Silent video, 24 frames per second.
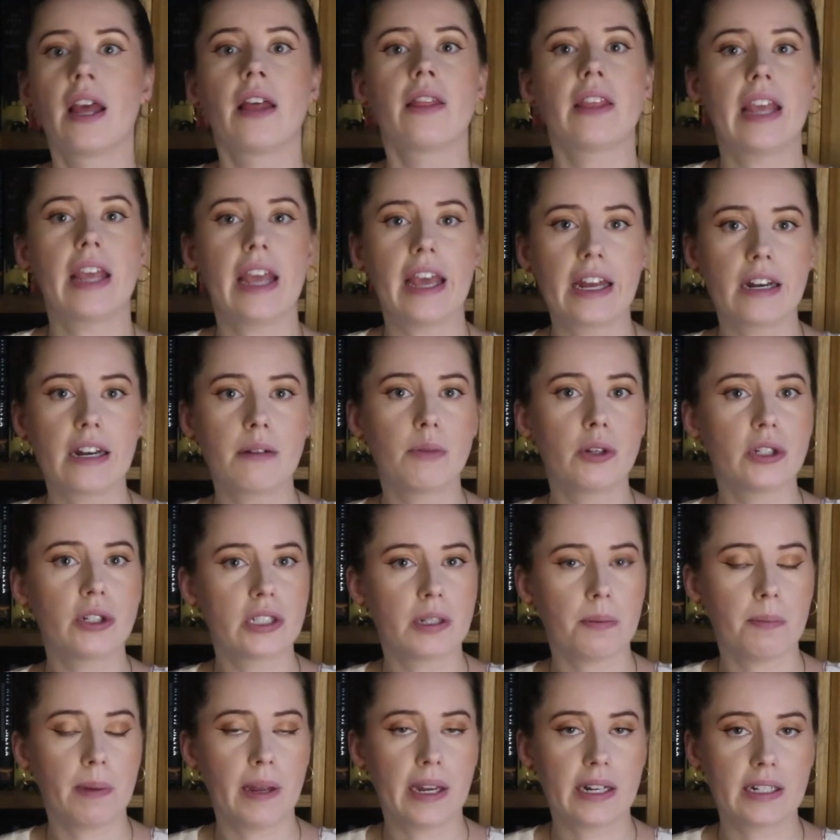The animals
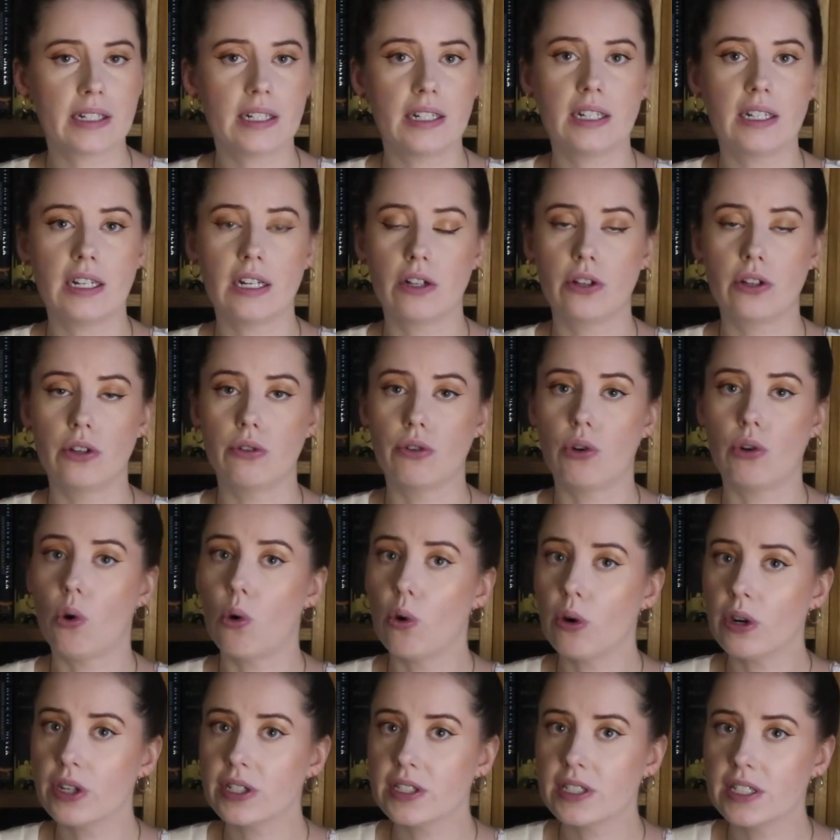depicted include
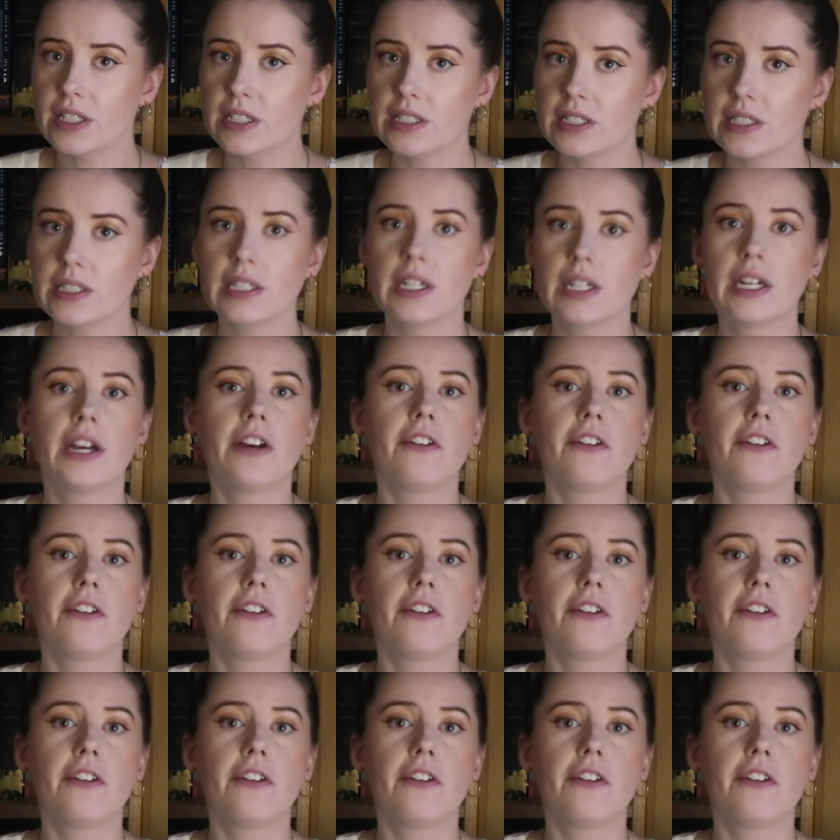horses,